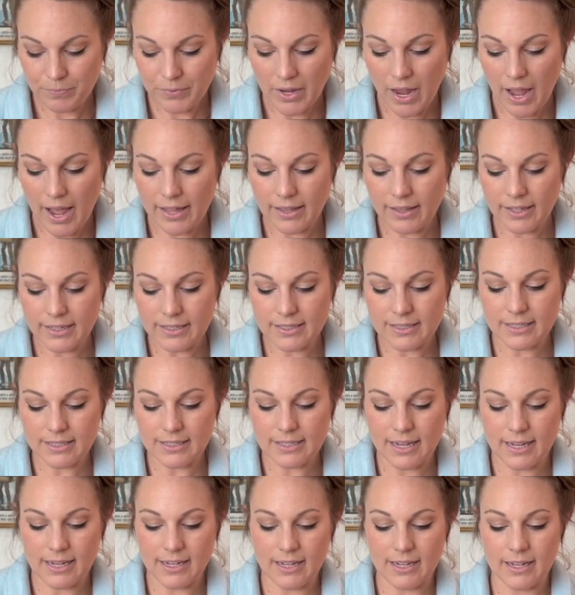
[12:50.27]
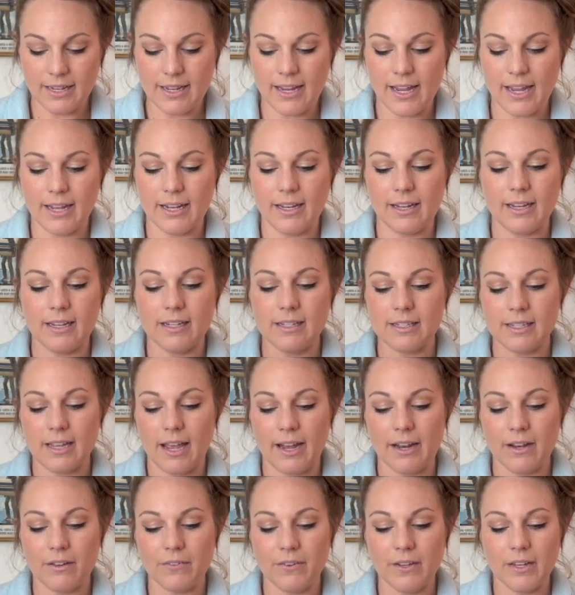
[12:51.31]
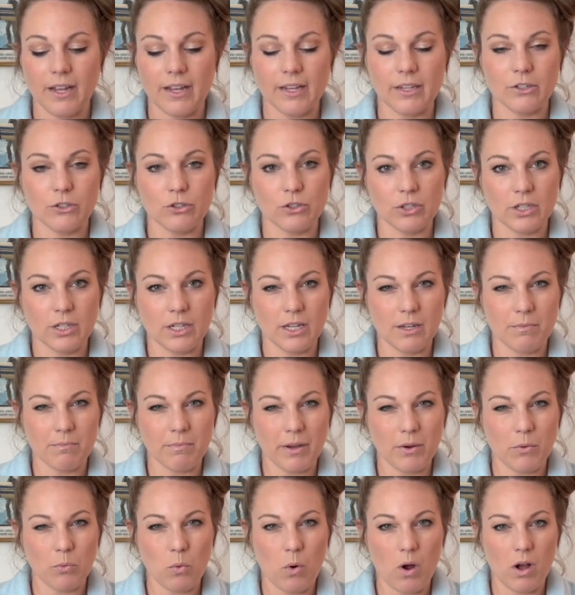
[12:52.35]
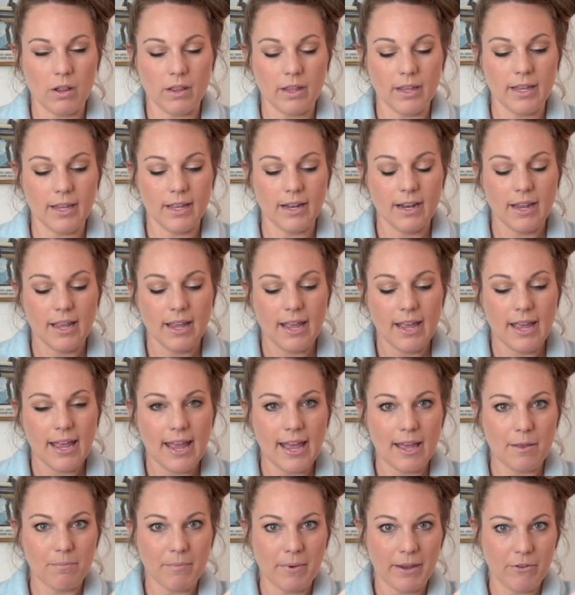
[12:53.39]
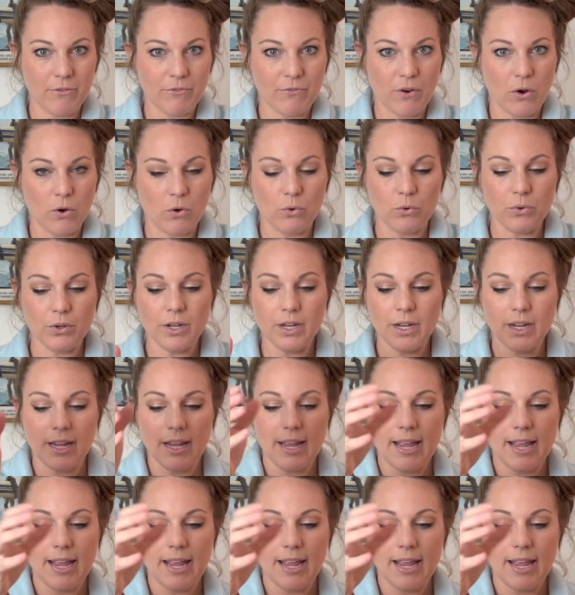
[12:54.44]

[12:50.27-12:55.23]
I like to take it, and inside of it I usually keep my wallet and my phone.